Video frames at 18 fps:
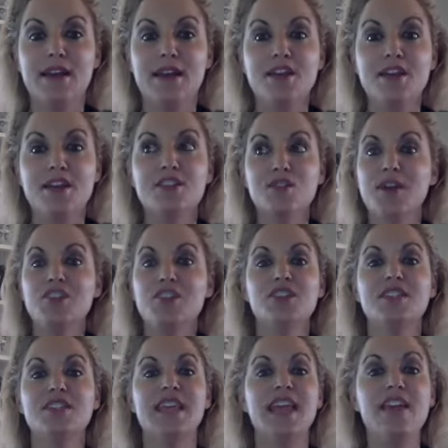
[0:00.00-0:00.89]
So I
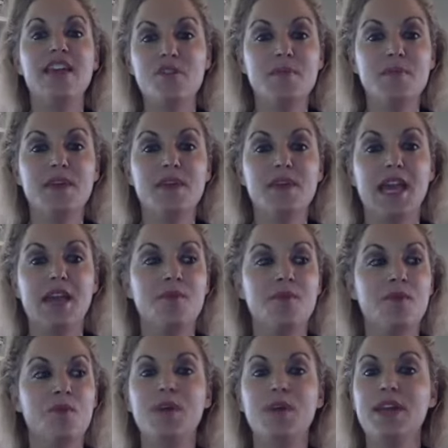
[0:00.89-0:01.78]
just gave him the
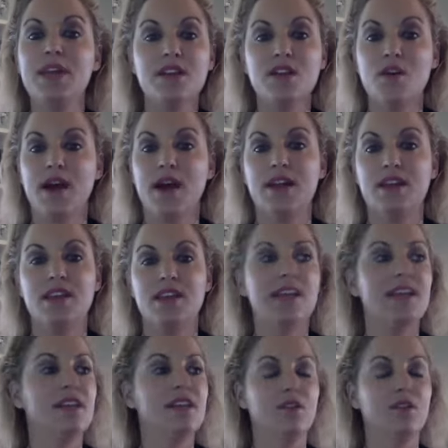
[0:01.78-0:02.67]
camera. We didn't know how to,
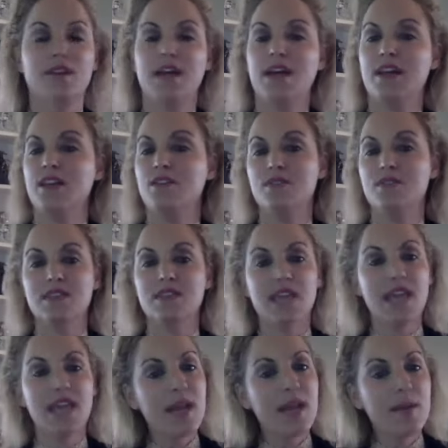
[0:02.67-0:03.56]
he had to learn how to use the
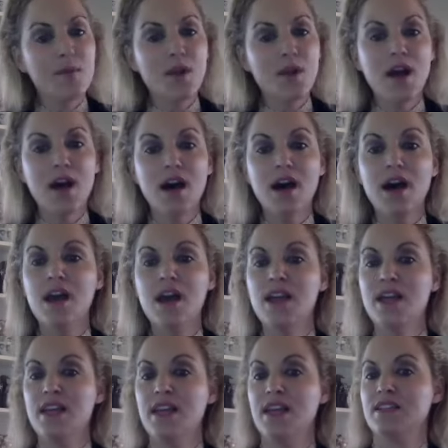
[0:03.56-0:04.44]
camera.
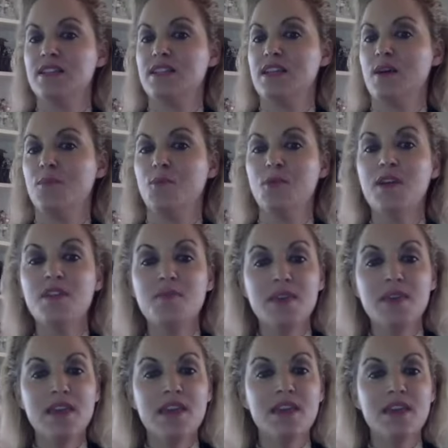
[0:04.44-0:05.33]
He had to come with
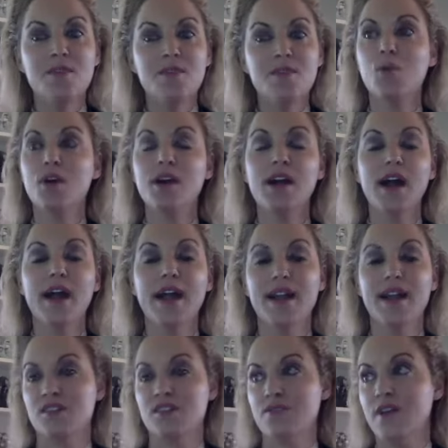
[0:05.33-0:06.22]
me. The poor guy
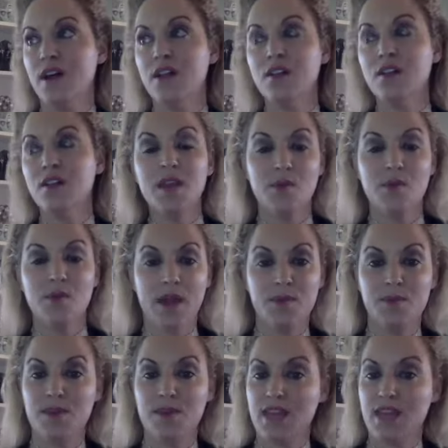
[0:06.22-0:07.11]
has to follow me
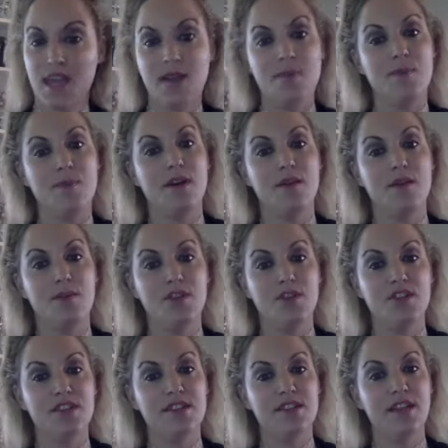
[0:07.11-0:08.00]
around with a camera,
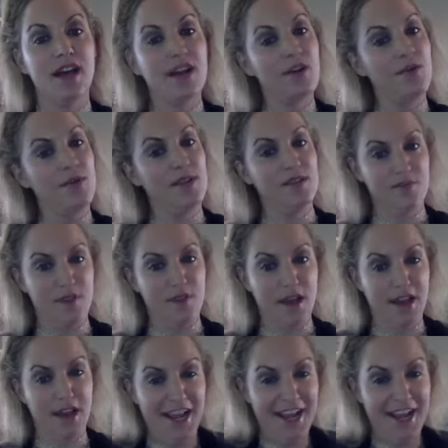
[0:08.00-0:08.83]
which is not always fun.